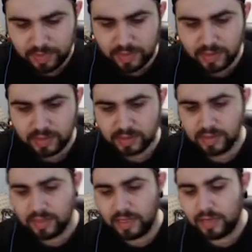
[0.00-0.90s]
please.
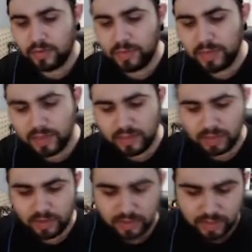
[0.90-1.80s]
That would be a nice
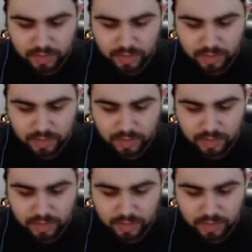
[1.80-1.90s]
card.